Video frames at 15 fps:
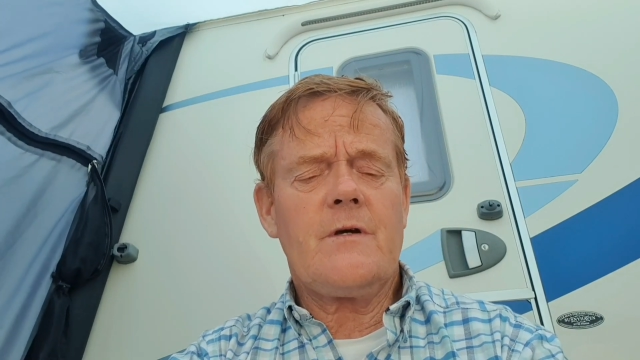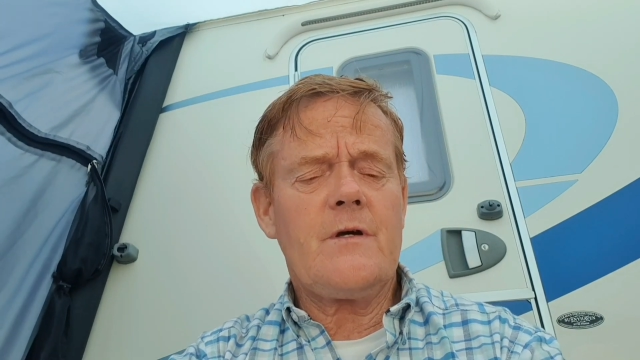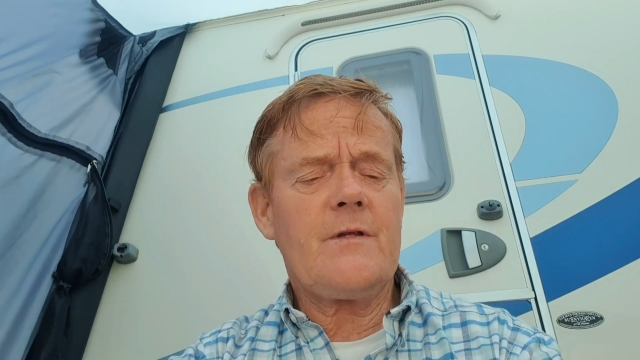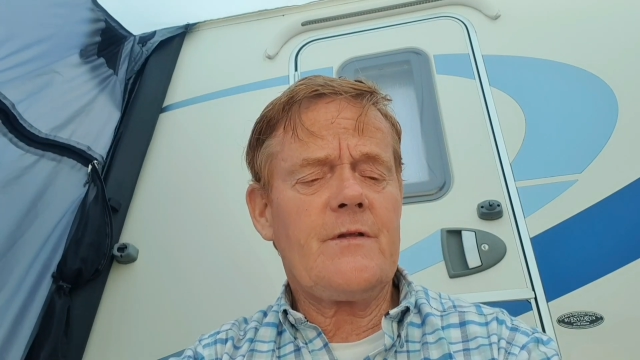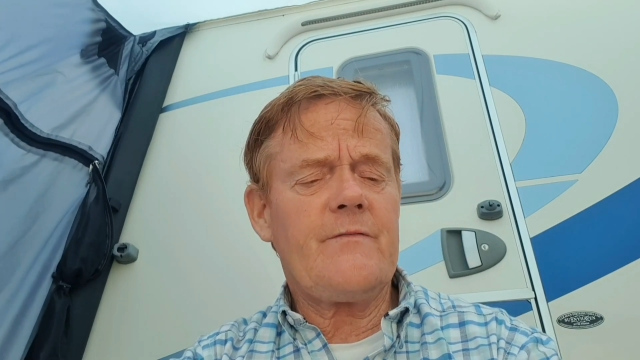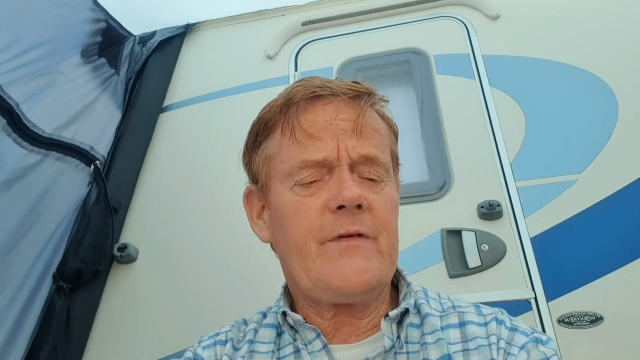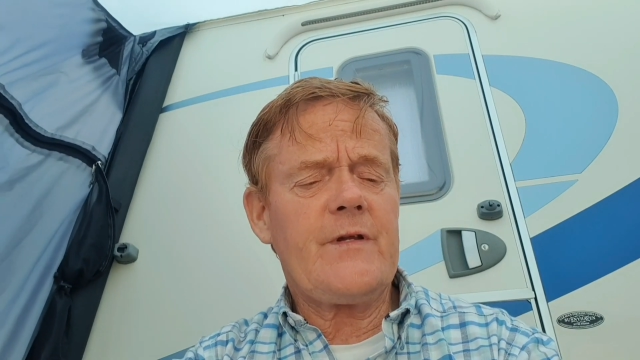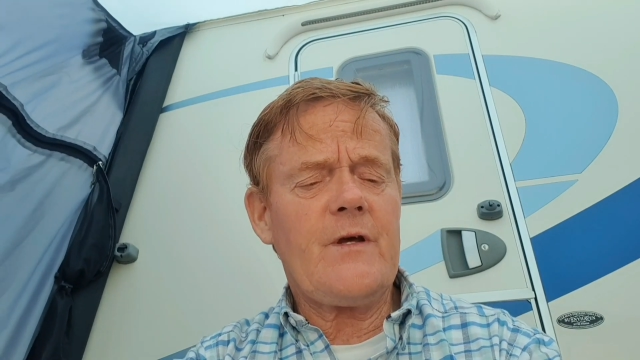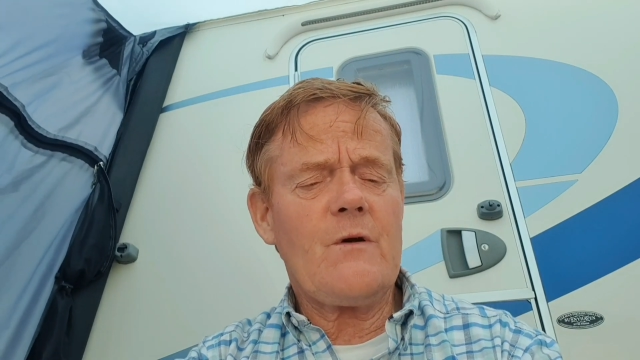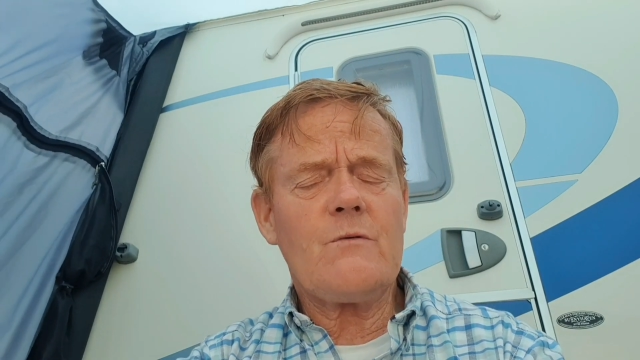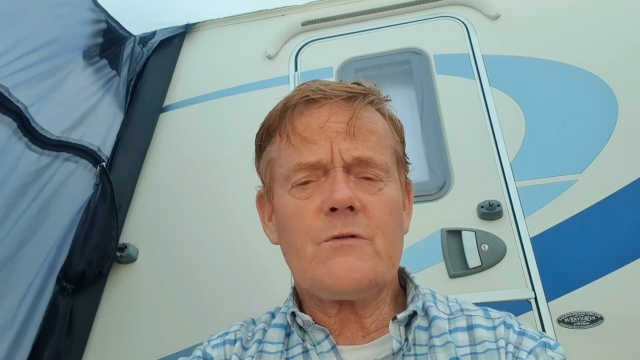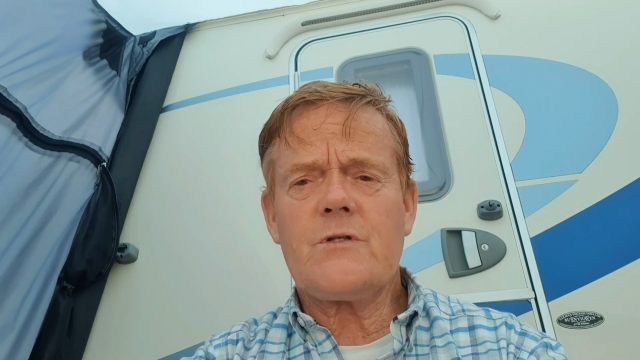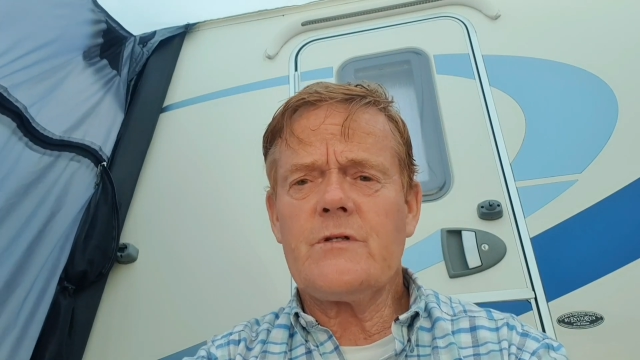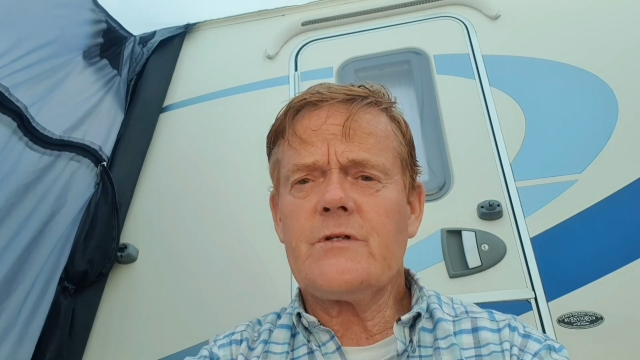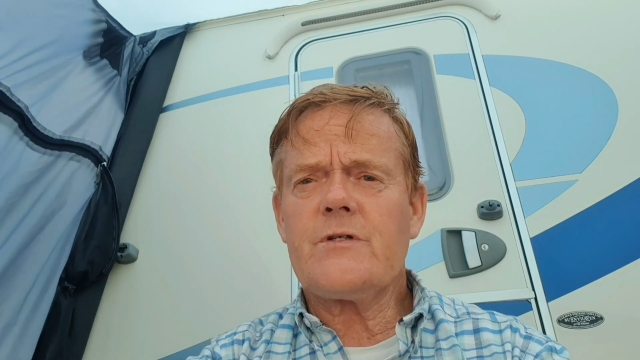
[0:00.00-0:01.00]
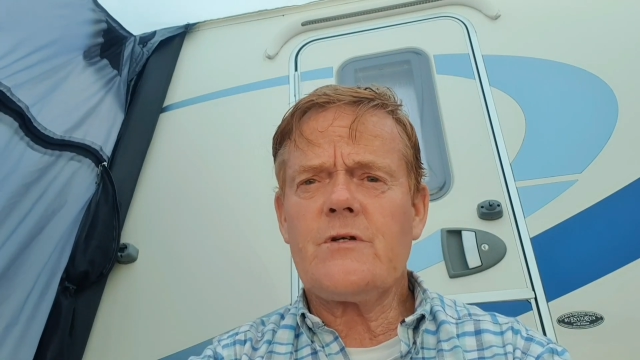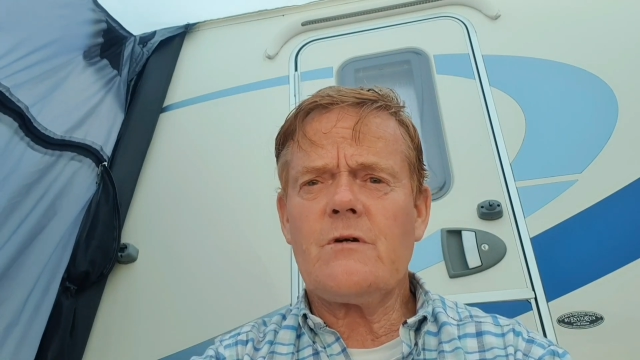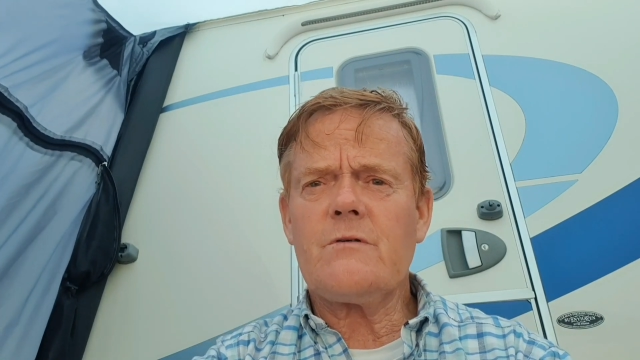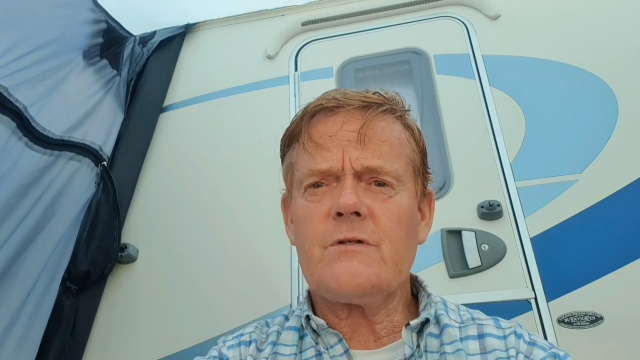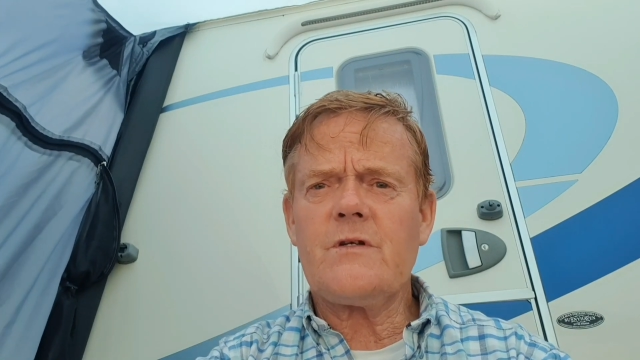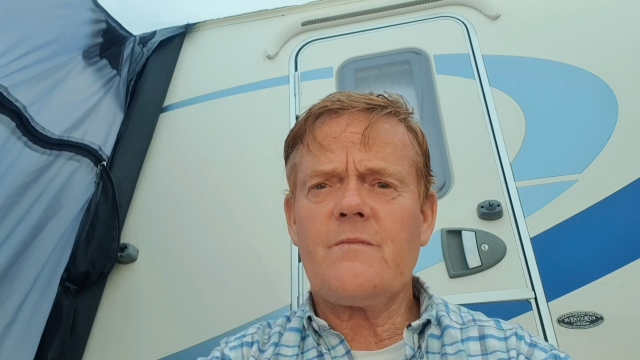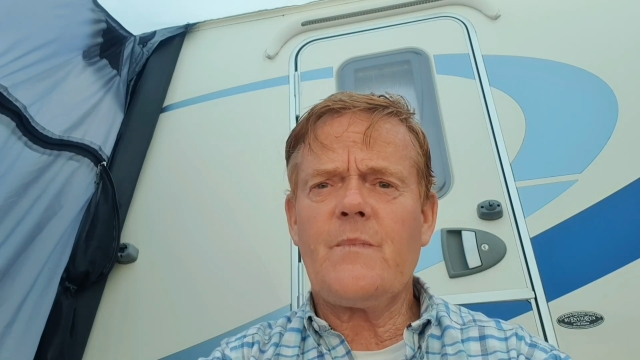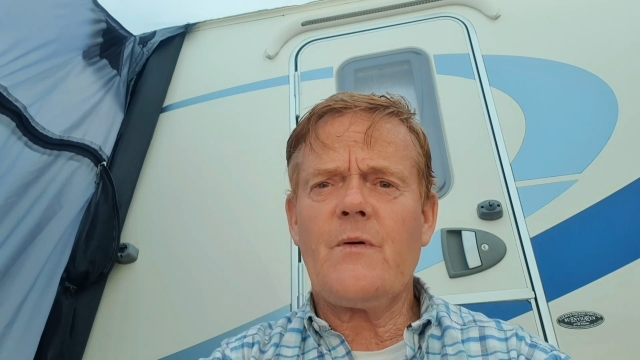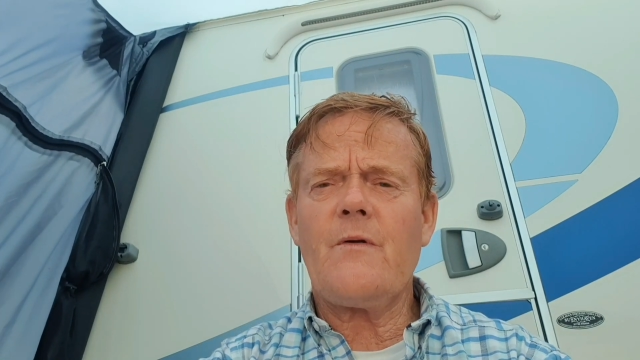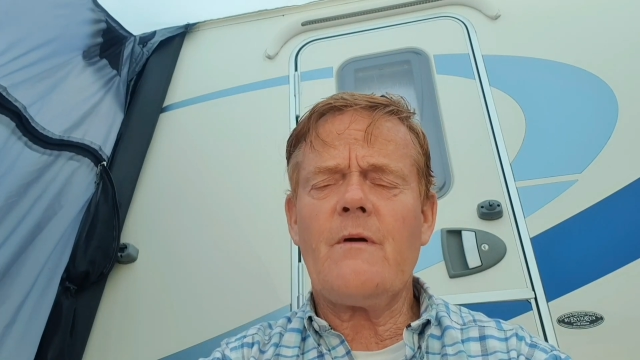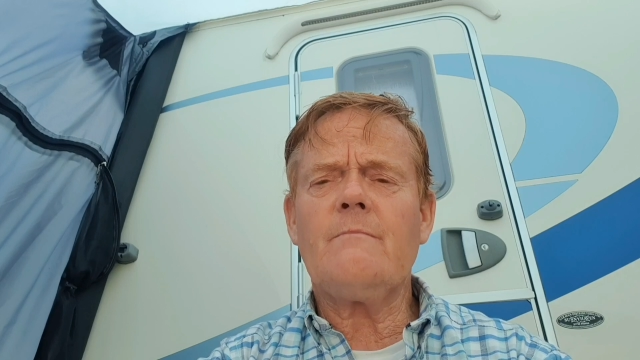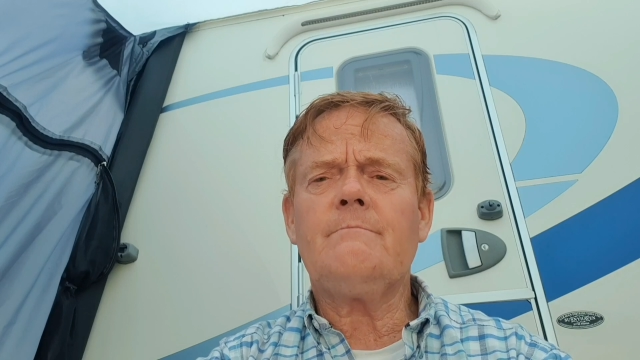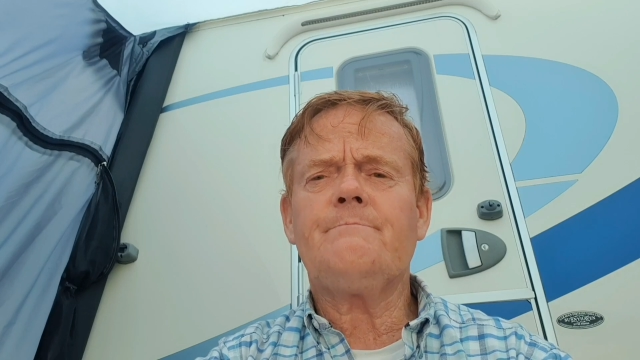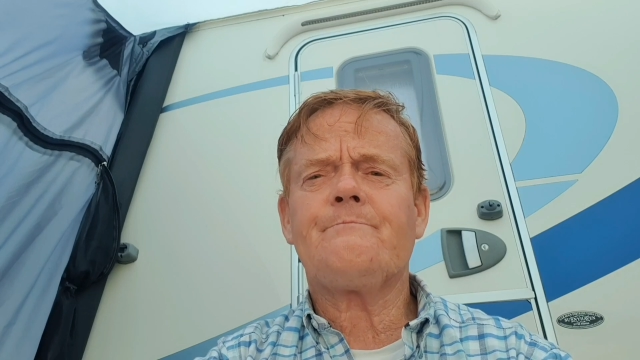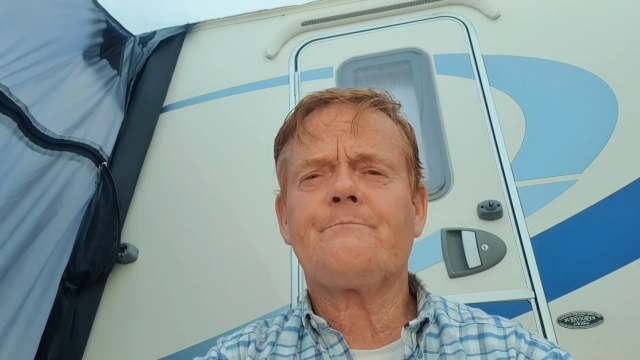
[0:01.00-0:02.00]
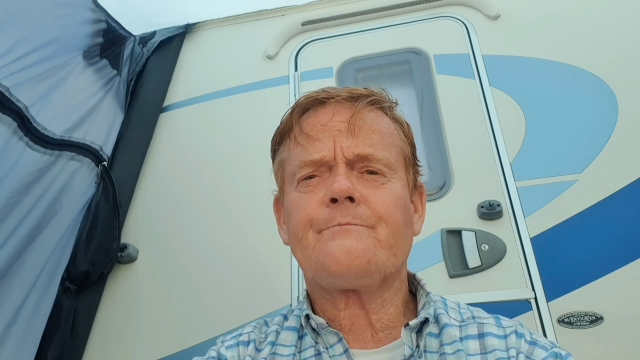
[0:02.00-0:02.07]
the videos and the songs I've put on.